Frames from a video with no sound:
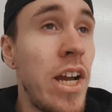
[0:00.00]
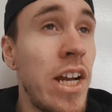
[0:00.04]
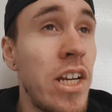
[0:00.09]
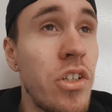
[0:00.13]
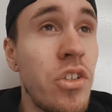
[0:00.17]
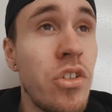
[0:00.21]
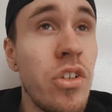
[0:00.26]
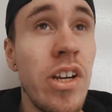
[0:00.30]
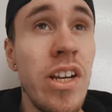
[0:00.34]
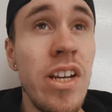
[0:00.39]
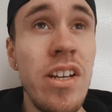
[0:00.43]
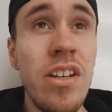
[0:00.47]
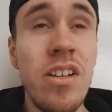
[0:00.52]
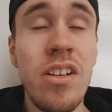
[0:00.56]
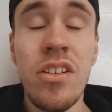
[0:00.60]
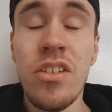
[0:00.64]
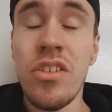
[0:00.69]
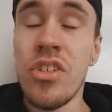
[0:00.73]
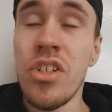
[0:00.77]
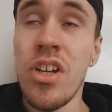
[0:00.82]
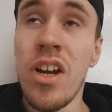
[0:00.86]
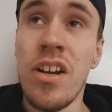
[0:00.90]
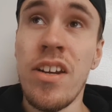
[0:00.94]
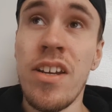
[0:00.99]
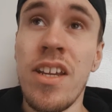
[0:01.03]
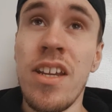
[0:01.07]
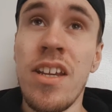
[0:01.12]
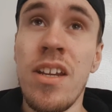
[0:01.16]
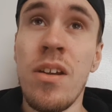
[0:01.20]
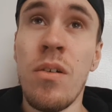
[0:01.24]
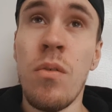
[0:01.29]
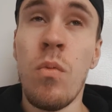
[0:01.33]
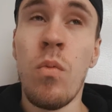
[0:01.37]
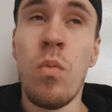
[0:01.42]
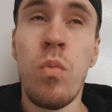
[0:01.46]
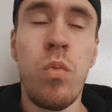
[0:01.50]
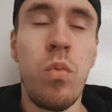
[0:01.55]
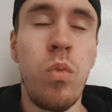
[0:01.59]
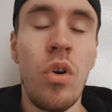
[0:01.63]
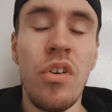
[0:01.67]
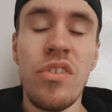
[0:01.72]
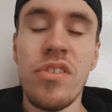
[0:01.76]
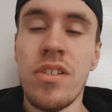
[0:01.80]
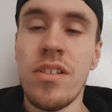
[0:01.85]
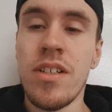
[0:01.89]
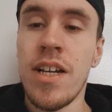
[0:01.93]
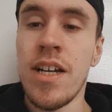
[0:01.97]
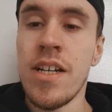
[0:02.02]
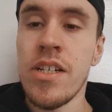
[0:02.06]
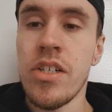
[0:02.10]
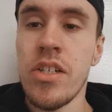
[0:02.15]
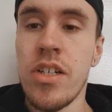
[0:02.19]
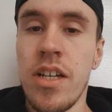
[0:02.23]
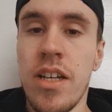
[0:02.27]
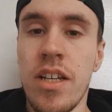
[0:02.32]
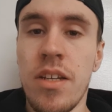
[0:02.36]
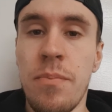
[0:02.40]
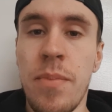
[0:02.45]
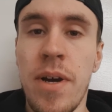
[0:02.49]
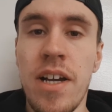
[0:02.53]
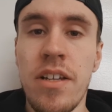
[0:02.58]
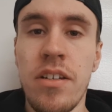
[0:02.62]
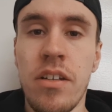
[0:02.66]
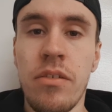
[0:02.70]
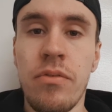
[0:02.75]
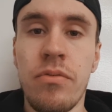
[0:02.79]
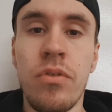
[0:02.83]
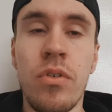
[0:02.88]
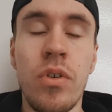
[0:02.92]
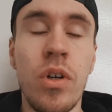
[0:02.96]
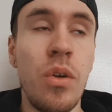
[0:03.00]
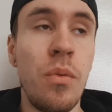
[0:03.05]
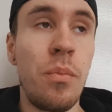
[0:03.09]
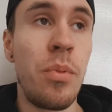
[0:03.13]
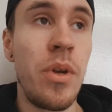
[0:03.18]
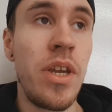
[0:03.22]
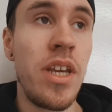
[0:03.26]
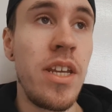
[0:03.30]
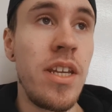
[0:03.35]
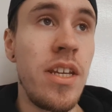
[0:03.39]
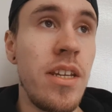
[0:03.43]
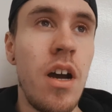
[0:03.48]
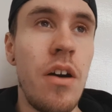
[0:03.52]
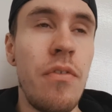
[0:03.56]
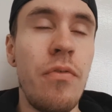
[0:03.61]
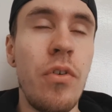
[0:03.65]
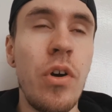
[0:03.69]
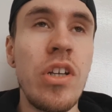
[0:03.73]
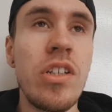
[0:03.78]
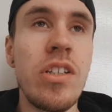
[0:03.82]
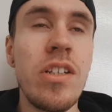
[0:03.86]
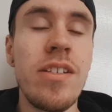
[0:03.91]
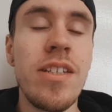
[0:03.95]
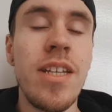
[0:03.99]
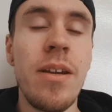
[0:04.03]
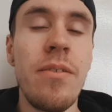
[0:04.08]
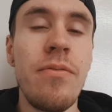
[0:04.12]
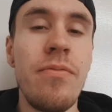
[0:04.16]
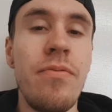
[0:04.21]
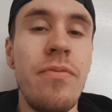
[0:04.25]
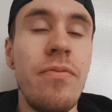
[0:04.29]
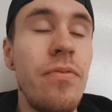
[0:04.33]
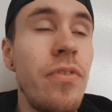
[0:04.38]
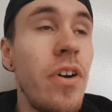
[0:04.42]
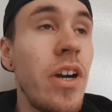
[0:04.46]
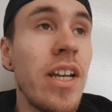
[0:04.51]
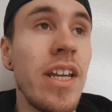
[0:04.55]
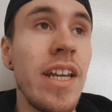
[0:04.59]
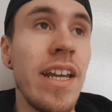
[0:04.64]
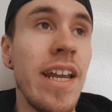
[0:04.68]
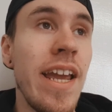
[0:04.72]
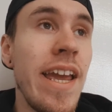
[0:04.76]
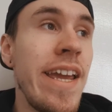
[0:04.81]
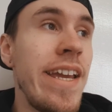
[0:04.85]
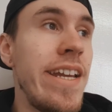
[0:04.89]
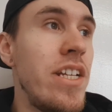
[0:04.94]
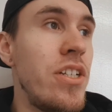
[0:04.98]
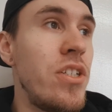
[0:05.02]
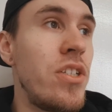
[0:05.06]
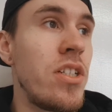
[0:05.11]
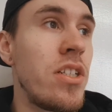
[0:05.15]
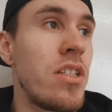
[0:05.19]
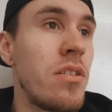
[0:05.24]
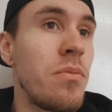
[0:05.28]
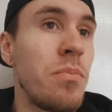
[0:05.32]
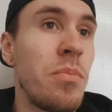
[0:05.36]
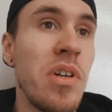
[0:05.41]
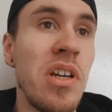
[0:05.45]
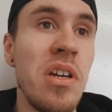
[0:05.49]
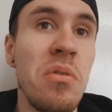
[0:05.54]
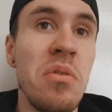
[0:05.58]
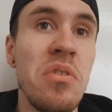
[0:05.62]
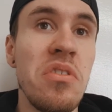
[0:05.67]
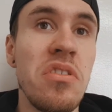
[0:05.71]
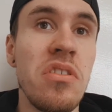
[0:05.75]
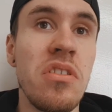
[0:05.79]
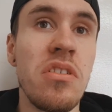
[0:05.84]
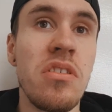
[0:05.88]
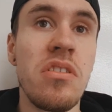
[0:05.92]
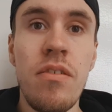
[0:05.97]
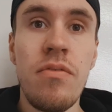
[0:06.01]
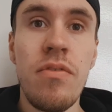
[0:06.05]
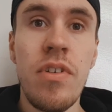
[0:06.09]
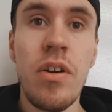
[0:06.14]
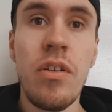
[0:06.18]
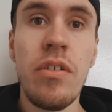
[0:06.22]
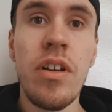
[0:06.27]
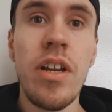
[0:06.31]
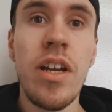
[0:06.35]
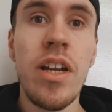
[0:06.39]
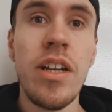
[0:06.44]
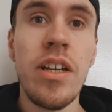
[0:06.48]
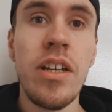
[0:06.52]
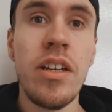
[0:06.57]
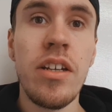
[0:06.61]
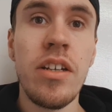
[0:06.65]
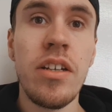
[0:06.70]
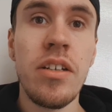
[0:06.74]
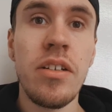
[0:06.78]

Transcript: That train journey wasn't actually as bad as I thought it would be. I thought it was going to take fucking ages, but it wasn't. It felt like...